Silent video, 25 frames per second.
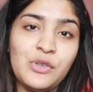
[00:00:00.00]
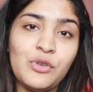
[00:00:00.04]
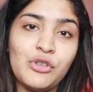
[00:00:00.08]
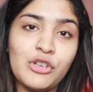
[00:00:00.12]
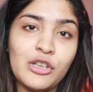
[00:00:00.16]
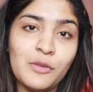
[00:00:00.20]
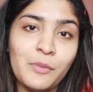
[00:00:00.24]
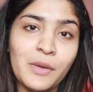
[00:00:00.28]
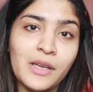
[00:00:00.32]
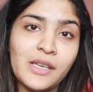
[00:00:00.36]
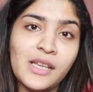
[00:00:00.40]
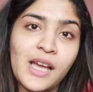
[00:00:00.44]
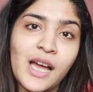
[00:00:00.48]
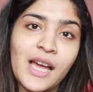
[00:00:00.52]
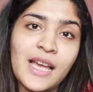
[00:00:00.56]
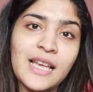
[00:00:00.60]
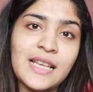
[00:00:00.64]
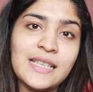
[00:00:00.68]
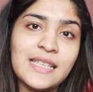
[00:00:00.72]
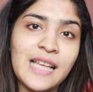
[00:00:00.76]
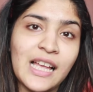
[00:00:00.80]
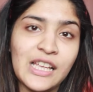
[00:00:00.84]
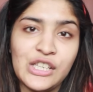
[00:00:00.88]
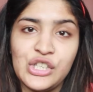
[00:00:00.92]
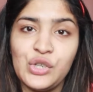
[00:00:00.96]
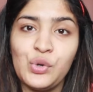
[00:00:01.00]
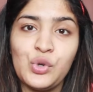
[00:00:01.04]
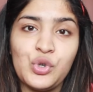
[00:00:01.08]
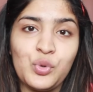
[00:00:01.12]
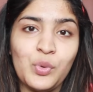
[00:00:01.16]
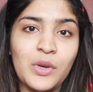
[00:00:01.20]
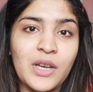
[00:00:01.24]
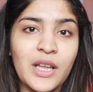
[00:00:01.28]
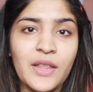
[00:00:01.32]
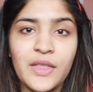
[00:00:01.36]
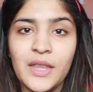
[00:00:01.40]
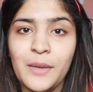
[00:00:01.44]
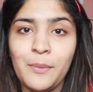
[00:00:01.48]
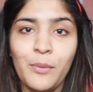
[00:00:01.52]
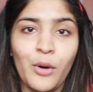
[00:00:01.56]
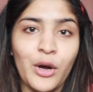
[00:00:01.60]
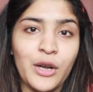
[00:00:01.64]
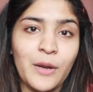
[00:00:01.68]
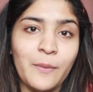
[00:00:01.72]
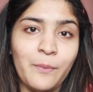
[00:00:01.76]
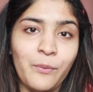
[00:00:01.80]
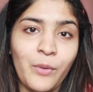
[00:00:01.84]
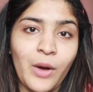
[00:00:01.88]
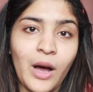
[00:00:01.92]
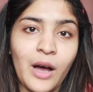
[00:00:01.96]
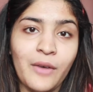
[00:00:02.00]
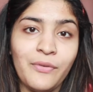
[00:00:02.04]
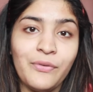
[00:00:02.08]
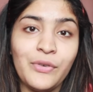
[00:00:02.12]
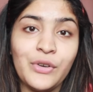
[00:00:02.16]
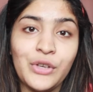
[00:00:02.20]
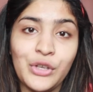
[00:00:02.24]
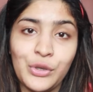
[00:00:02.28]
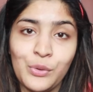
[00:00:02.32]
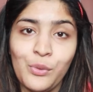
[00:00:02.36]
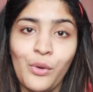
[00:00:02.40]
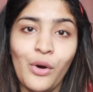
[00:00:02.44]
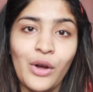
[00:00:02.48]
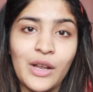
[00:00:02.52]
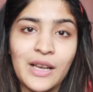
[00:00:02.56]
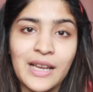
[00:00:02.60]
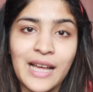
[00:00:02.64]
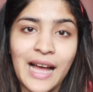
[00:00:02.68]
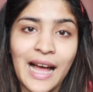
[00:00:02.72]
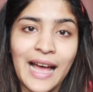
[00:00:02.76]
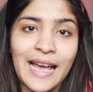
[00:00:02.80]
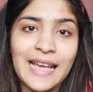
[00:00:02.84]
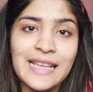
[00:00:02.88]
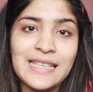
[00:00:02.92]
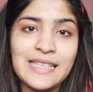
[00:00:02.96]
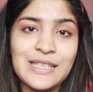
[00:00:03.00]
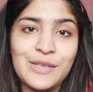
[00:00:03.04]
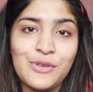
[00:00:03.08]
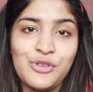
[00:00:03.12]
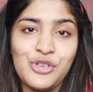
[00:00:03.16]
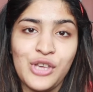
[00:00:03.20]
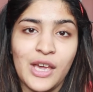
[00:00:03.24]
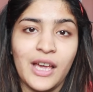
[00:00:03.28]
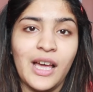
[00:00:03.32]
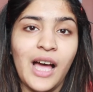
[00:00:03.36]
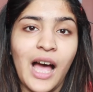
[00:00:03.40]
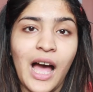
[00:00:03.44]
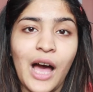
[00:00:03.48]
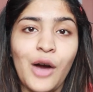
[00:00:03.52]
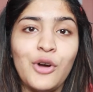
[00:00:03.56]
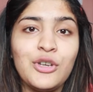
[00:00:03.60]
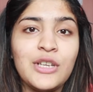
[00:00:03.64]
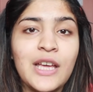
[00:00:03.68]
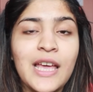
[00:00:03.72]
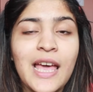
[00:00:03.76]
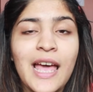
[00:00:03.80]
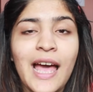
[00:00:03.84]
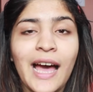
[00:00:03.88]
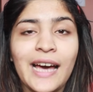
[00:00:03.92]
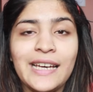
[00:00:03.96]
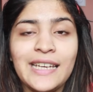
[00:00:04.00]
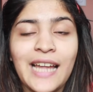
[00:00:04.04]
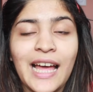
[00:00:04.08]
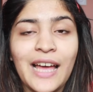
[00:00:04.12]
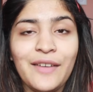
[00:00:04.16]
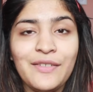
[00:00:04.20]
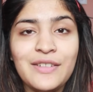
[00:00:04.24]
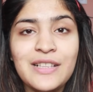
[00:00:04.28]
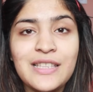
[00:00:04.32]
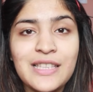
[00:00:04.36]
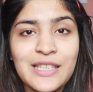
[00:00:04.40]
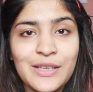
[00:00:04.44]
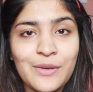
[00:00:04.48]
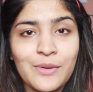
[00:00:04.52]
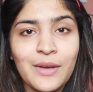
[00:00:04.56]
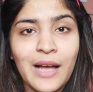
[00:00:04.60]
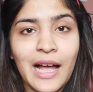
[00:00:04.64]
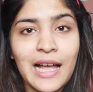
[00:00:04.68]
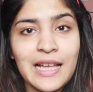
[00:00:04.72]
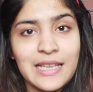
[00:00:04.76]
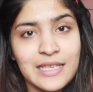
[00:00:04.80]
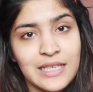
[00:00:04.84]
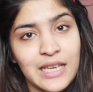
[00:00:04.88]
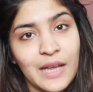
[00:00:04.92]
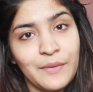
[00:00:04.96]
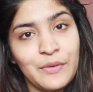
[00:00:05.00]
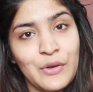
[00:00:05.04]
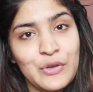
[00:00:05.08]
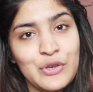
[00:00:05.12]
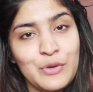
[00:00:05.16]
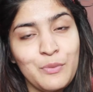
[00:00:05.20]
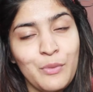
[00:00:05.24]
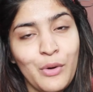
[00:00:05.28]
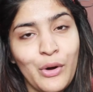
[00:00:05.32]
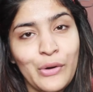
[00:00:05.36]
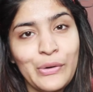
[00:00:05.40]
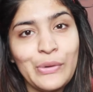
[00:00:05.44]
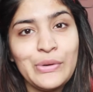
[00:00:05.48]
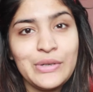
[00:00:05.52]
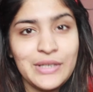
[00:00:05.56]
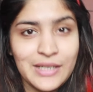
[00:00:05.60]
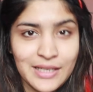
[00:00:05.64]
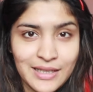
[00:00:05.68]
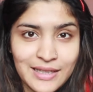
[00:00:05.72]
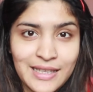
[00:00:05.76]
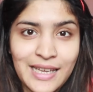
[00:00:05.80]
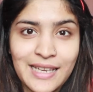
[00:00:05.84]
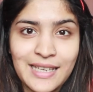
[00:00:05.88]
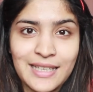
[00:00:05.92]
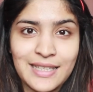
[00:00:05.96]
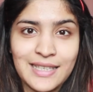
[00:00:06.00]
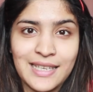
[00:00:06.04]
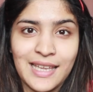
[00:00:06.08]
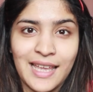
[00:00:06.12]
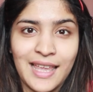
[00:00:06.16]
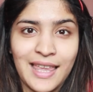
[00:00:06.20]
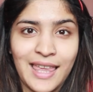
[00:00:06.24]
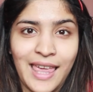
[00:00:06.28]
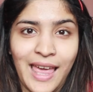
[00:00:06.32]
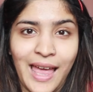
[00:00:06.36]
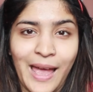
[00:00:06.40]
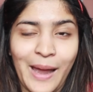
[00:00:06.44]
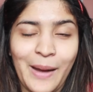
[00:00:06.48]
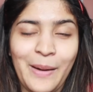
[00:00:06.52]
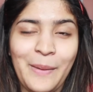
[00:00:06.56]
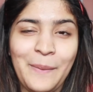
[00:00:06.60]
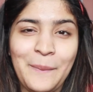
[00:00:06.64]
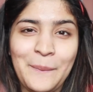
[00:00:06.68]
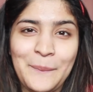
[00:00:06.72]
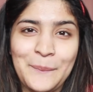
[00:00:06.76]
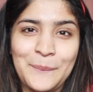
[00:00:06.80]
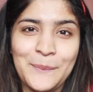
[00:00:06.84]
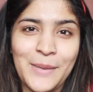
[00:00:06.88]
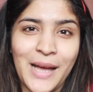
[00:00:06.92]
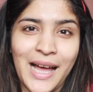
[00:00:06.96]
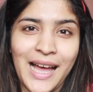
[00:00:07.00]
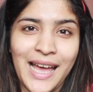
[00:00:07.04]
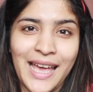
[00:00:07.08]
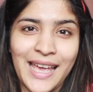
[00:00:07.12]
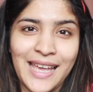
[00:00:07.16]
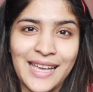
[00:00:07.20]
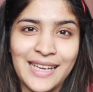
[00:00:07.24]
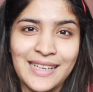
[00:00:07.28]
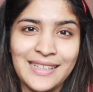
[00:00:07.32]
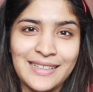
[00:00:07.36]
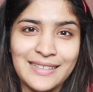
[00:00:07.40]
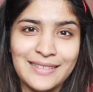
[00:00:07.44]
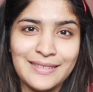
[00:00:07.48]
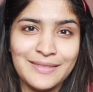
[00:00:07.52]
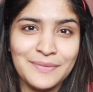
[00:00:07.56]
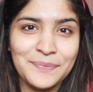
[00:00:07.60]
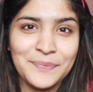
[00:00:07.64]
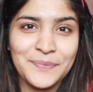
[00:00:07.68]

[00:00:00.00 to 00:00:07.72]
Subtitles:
social media is as usual in the bottom bar for you all guys to check out. And I will see you guys after tomorrow. Till then, take care. Bye.